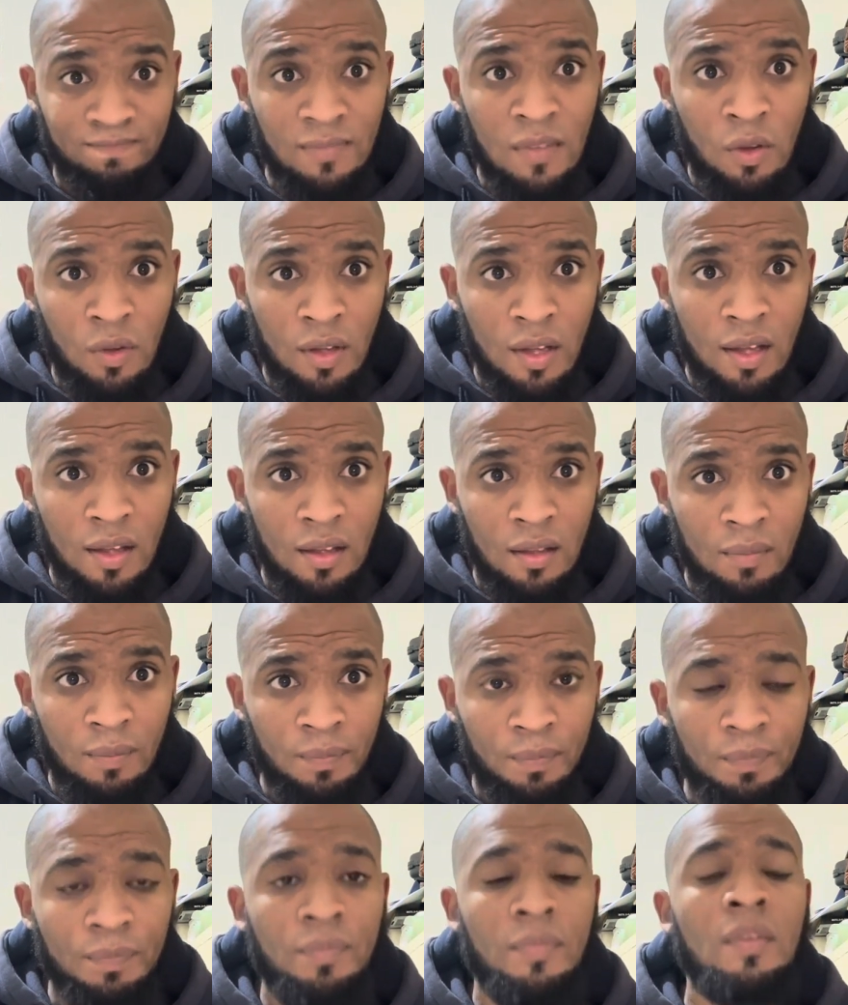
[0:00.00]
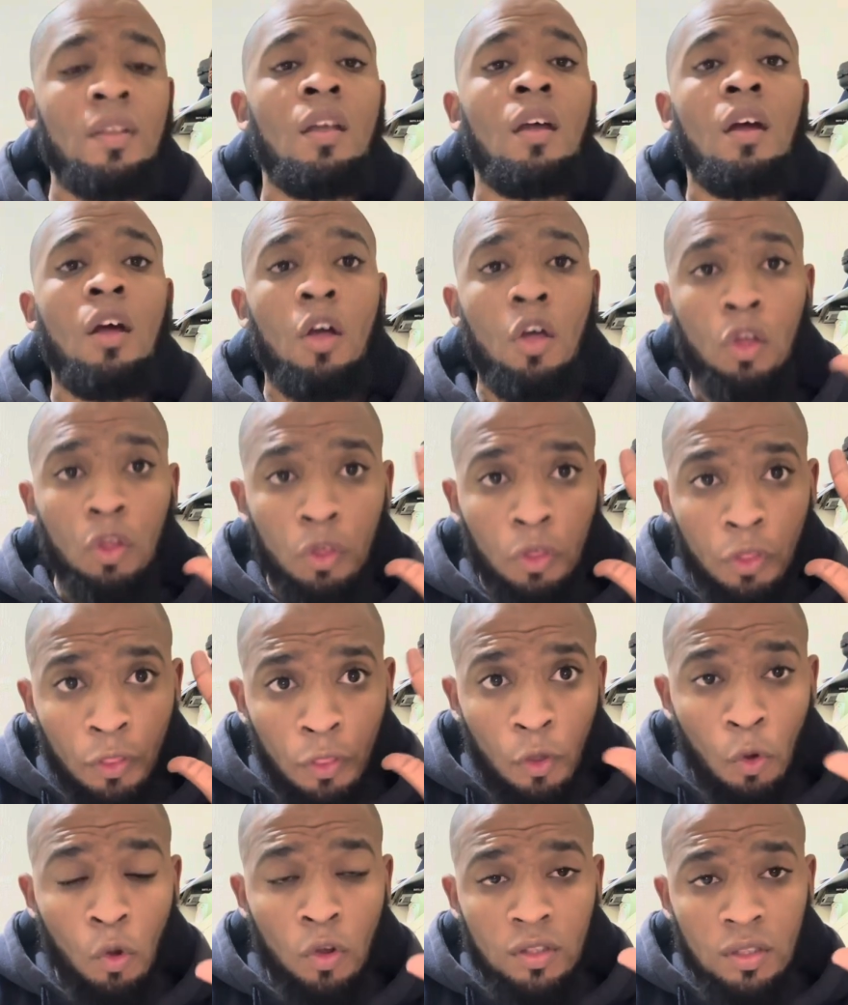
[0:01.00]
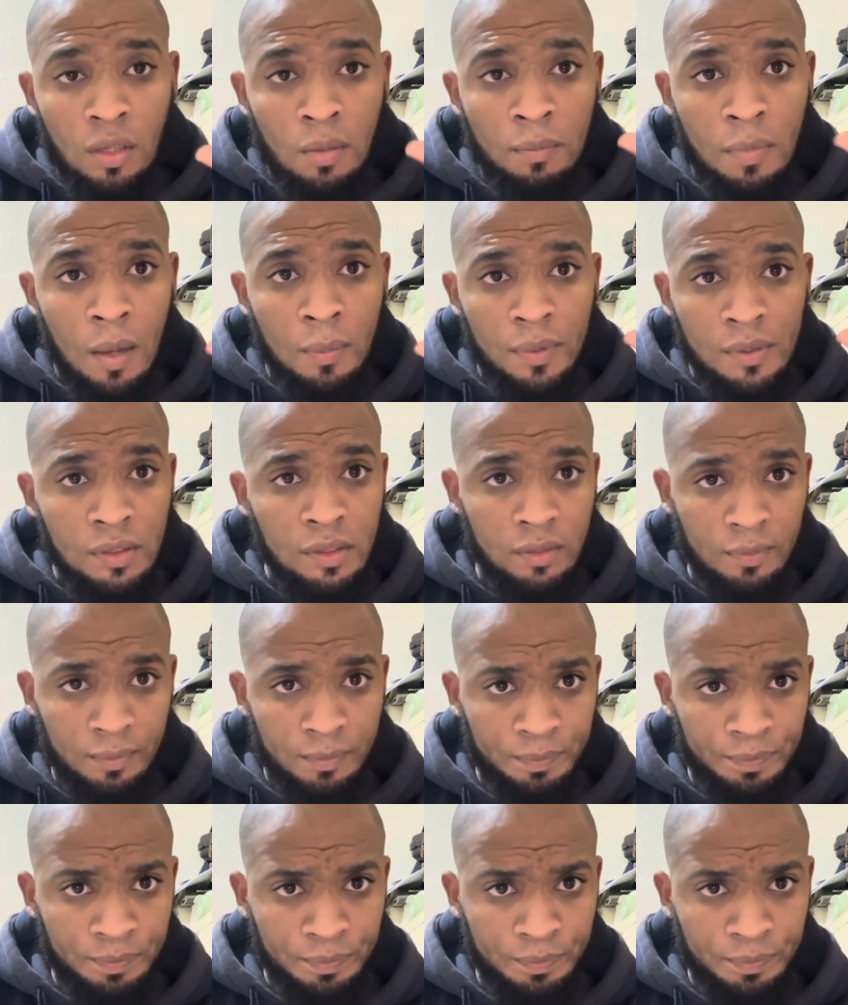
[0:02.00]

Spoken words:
Okay, thought bubble,